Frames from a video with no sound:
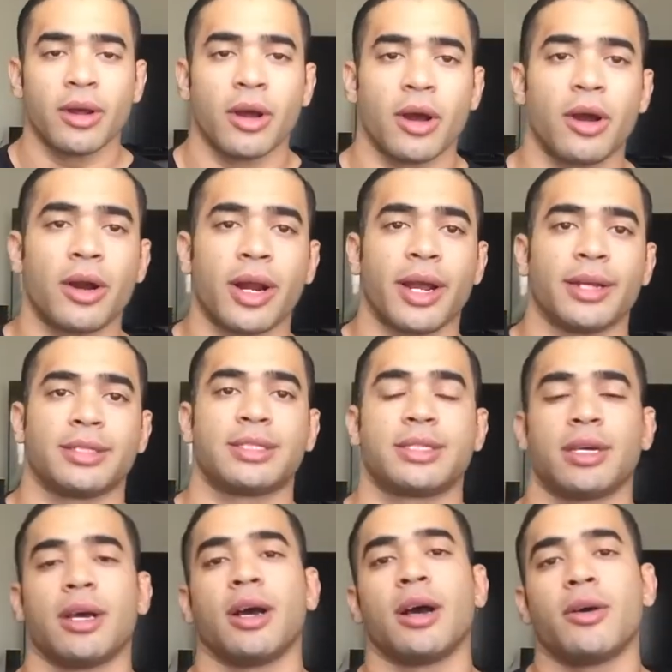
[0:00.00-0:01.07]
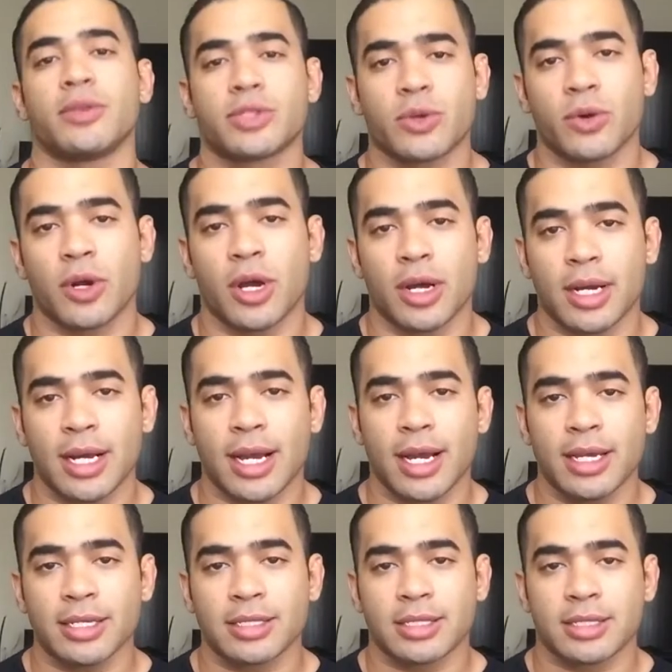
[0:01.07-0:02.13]
Alright, what's going on,
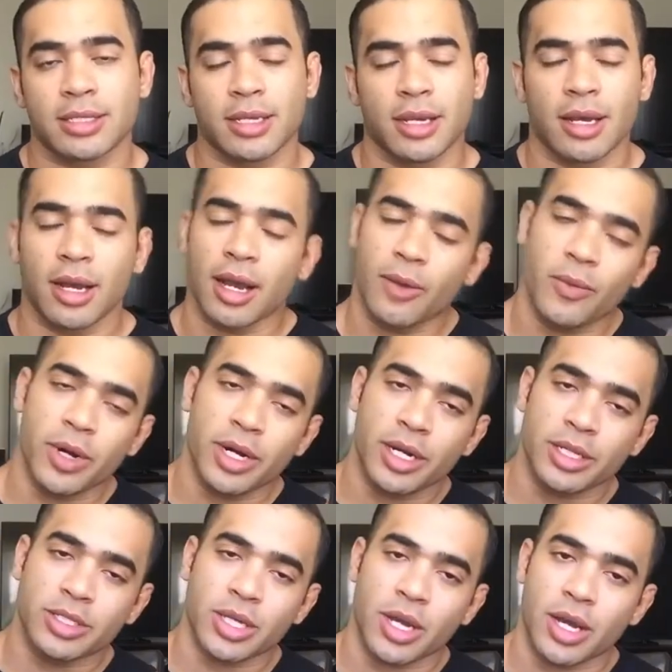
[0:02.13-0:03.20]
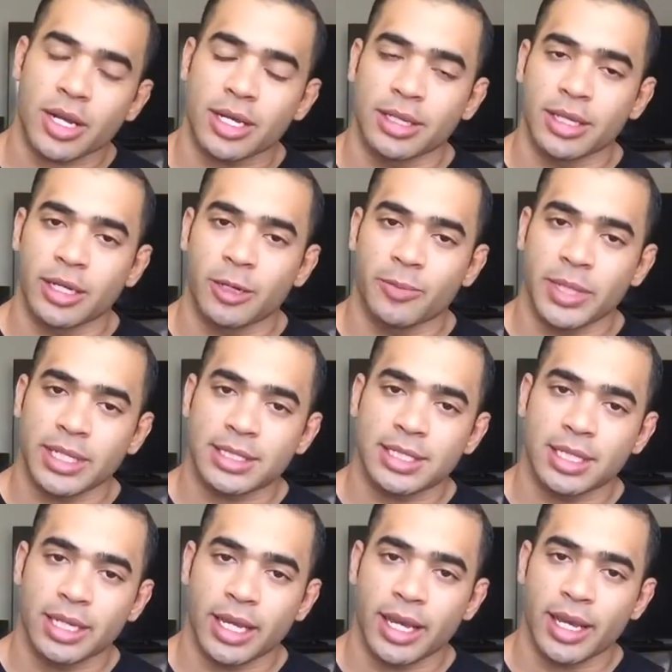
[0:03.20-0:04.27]
guys? I wanted to talk a little bit
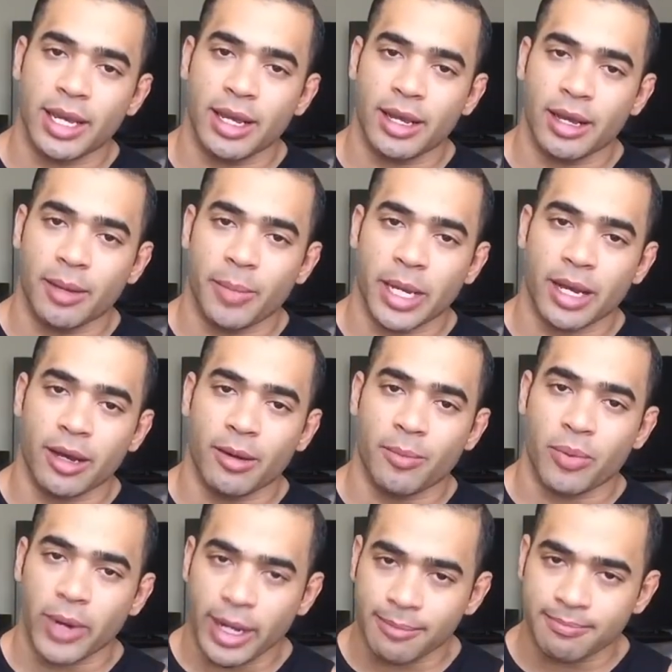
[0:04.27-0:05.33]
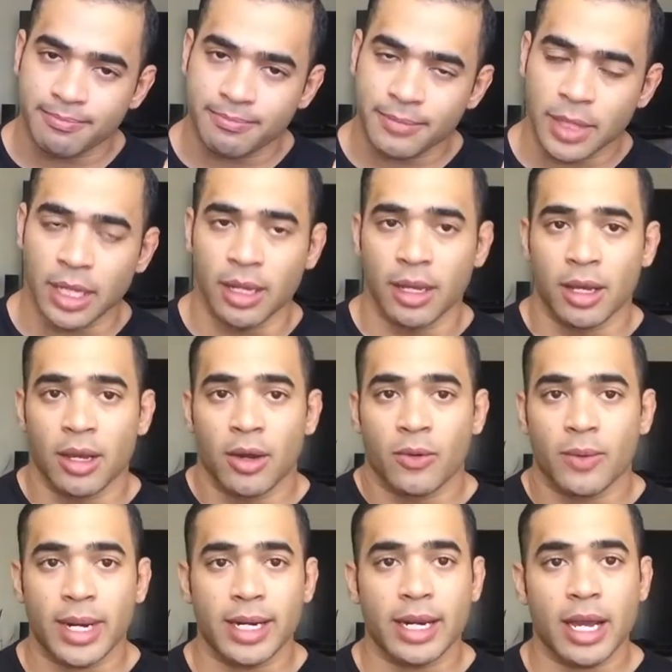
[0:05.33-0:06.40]
today about prep.
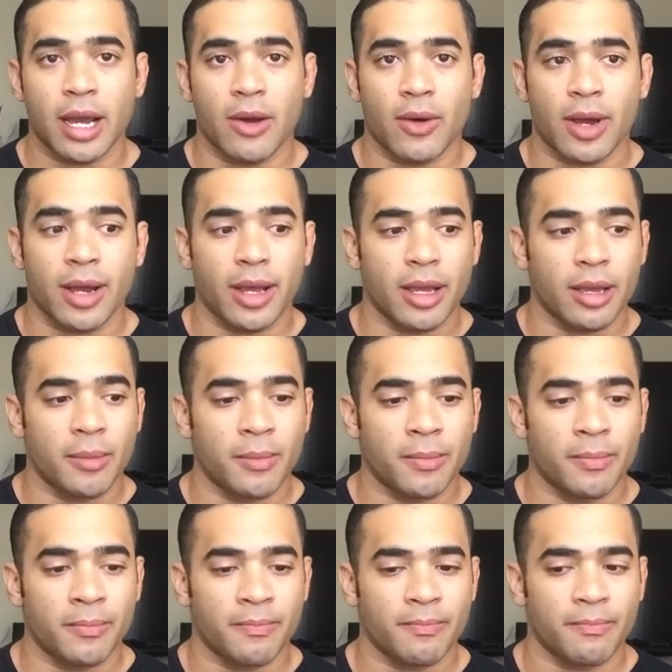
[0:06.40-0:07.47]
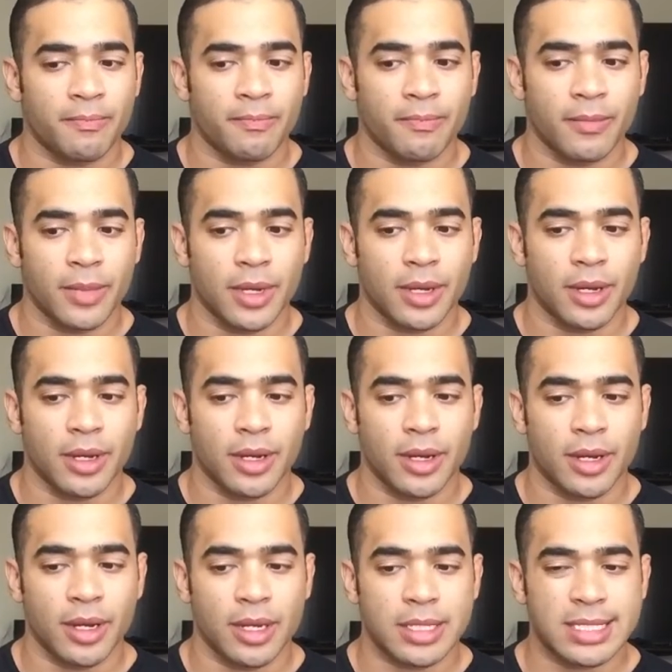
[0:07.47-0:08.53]
Right now, I am
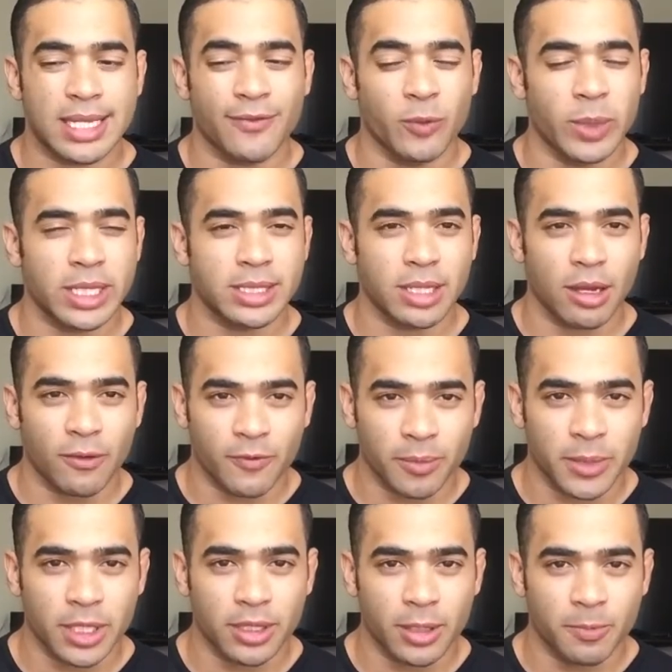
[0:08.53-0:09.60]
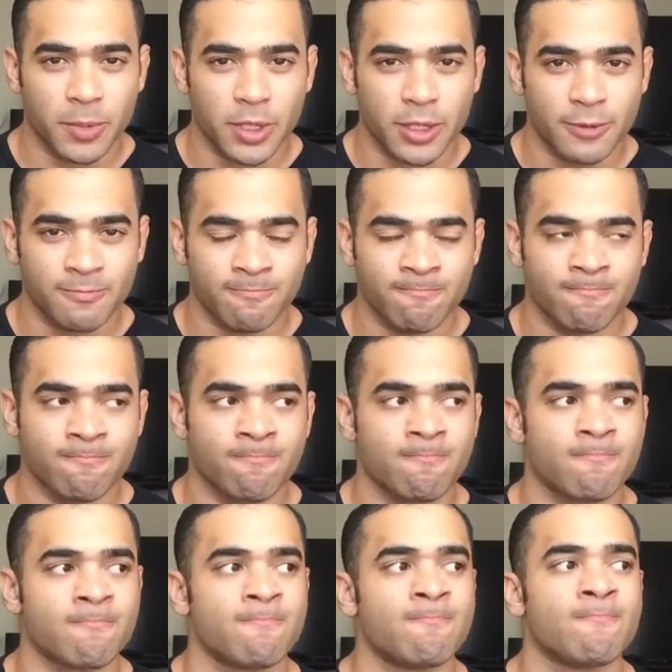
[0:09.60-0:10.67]
7 weeks out from the Olympia.
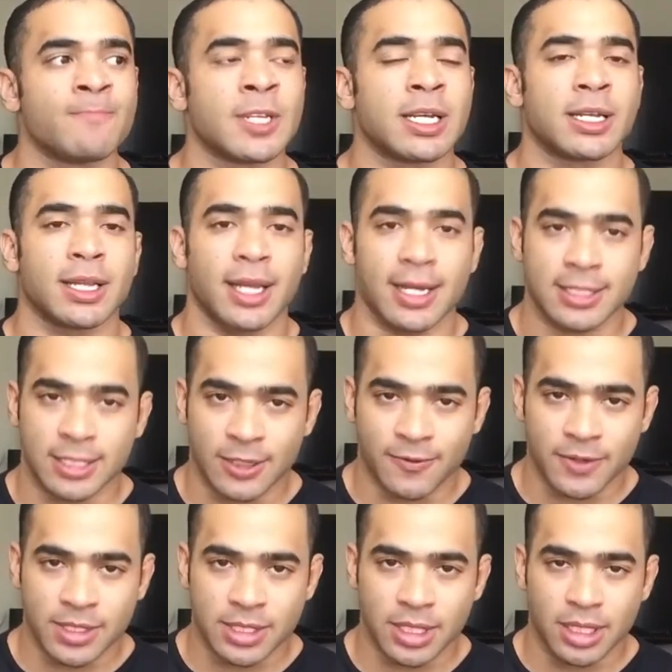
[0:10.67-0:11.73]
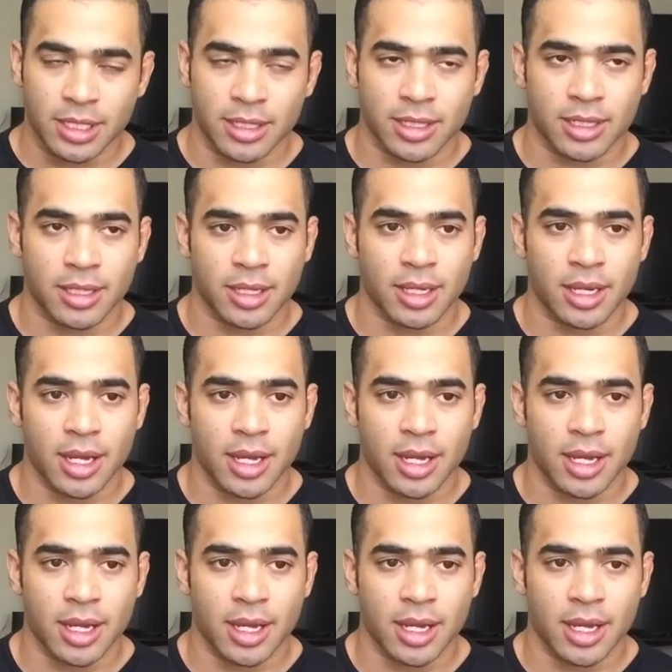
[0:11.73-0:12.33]
Classic physique.